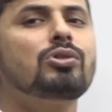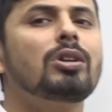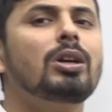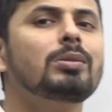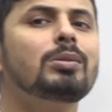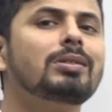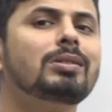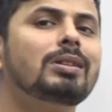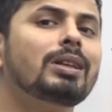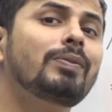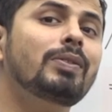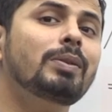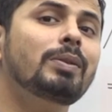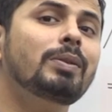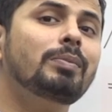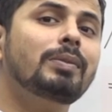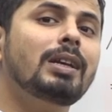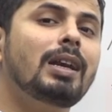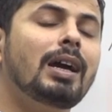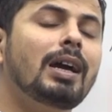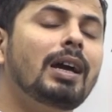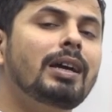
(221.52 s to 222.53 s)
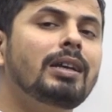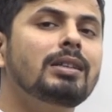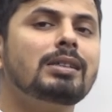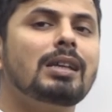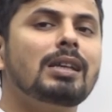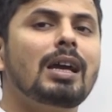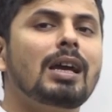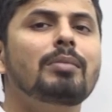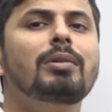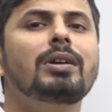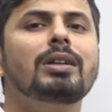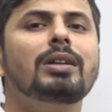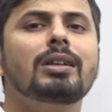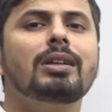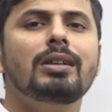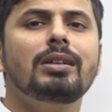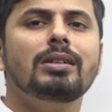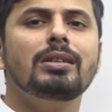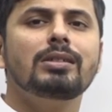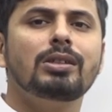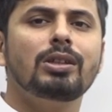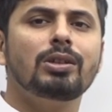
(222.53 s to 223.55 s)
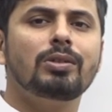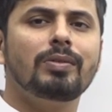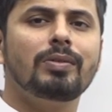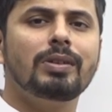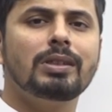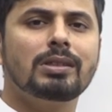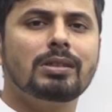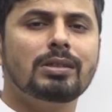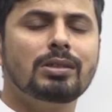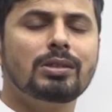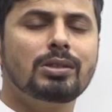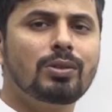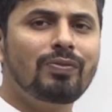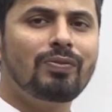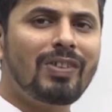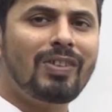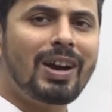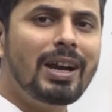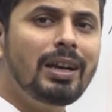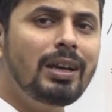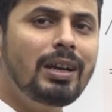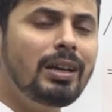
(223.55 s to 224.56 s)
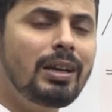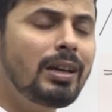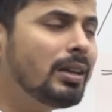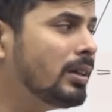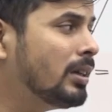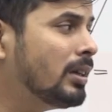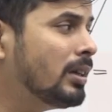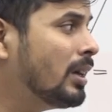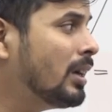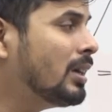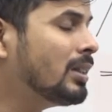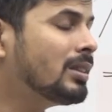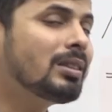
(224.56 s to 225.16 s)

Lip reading: to solve 359 simultaneous equations to find